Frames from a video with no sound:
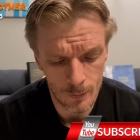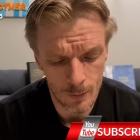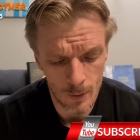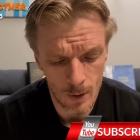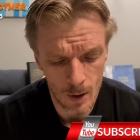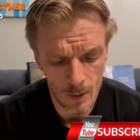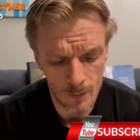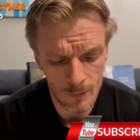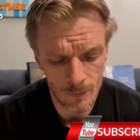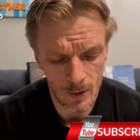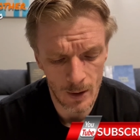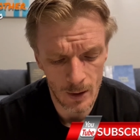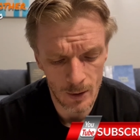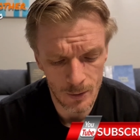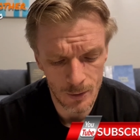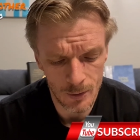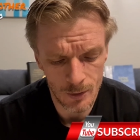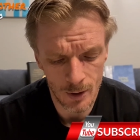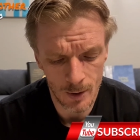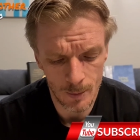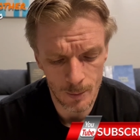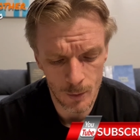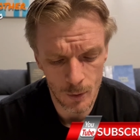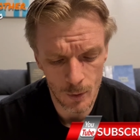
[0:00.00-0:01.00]
for our
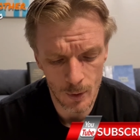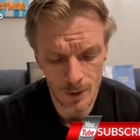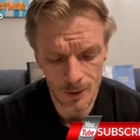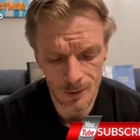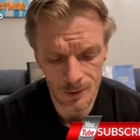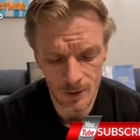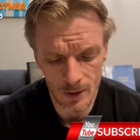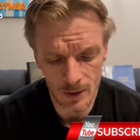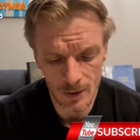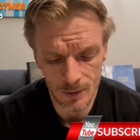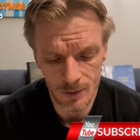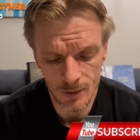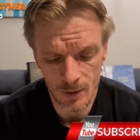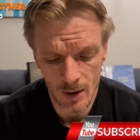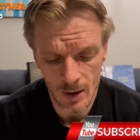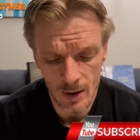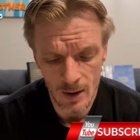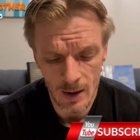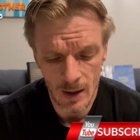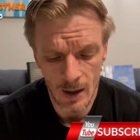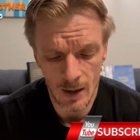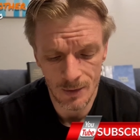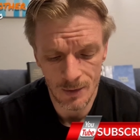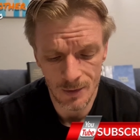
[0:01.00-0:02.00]
fellowship to exist
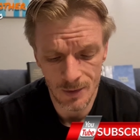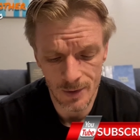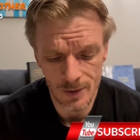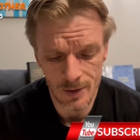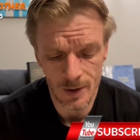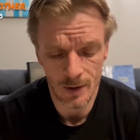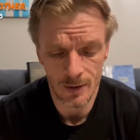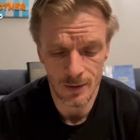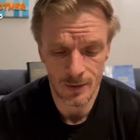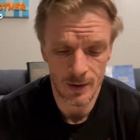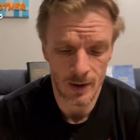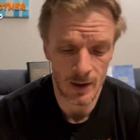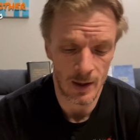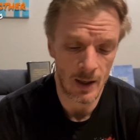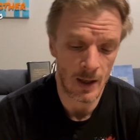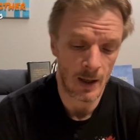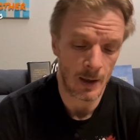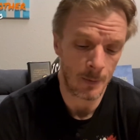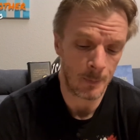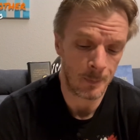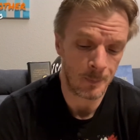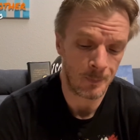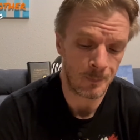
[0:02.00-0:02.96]
as it does today.